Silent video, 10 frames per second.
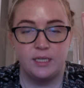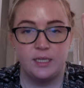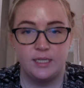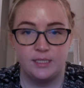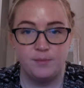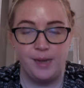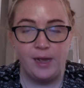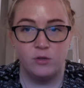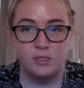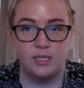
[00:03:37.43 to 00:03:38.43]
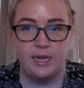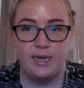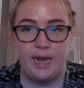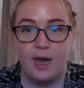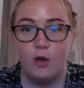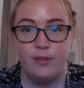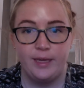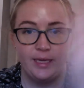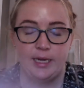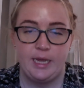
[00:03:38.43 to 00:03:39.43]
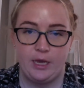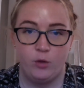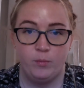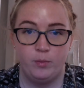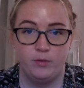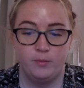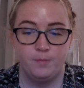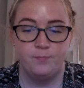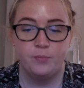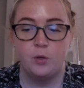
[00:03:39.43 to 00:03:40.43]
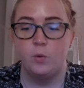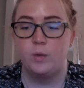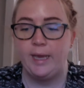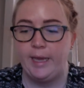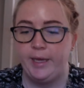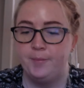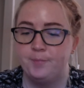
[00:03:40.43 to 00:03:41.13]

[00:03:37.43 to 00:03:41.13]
is about and how they can help. Okay?